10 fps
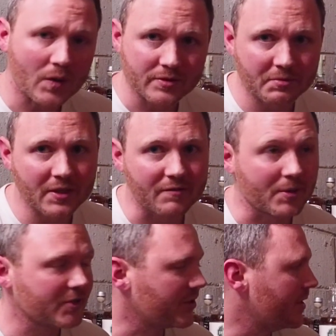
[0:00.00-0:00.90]
Speaking of
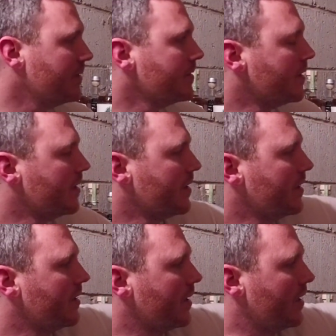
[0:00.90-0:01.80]
punchy,
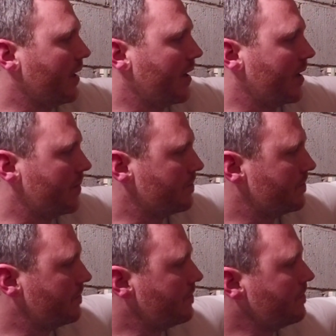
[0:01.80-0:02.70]
Lot
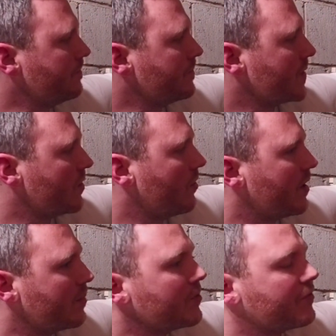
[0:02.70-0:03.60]

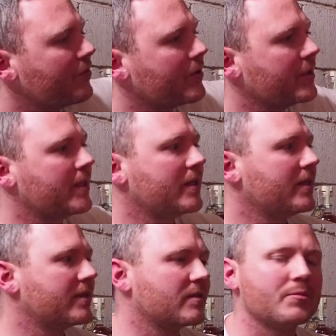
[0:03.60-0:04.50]
Number 40
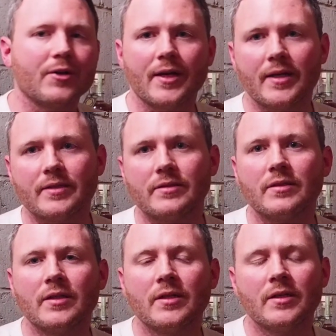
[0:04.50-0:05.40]
is a brand
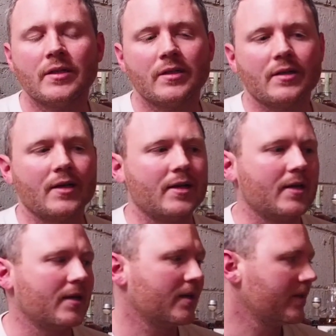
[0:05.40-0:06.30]

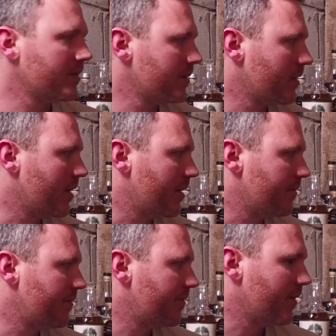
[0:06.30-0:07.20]
of
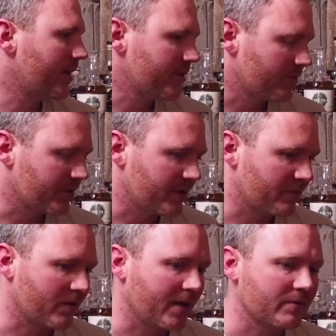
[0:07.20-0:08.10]

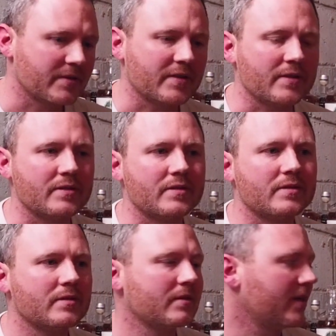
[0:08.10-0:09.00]
100% rye whiskeys,
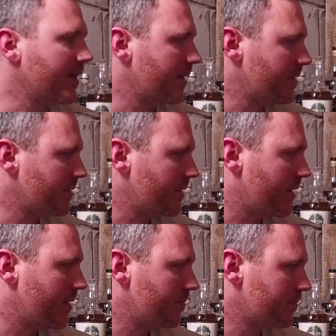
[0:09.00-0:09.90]

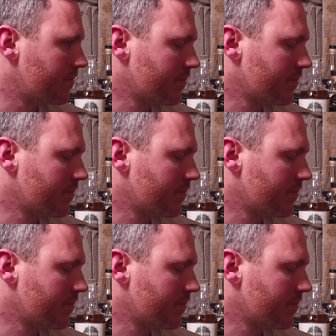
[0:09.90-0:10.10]
and